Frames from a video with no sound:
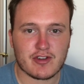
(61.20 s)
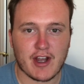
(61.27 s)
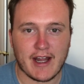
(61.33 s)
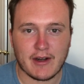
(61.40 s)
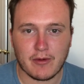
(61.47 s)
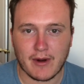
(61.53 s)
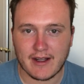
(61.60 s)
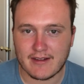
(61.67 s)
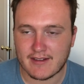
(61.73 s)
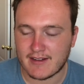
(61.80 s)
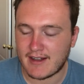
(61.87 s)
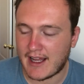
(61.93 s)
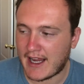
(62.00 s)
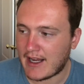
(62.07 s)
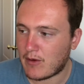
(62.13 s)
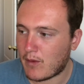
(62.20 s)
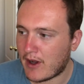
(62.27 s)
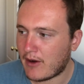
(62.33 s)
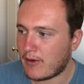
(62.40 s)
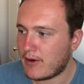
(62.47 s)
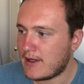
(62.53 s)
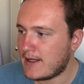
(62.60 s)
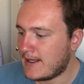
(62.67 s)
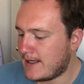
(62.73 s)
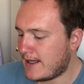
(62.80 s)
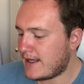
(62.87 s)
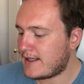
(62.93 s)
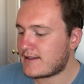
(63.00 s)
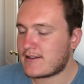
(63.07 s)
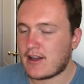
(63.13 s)
channel and today, well,
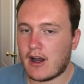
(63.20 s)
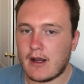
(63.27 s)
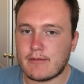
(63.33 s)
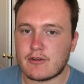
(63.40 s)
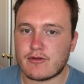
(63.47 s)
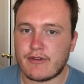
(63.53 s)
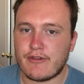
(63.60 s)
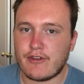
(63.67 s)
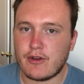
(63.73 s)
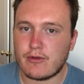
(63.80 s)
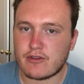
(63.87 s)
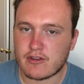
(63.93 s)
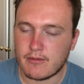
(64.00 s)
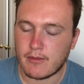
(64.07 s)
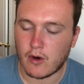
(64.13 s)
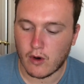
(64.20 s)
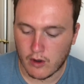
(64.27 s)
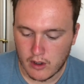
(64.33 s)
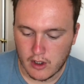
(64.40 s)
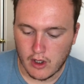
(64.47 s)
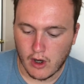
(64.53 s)
it's time to review some more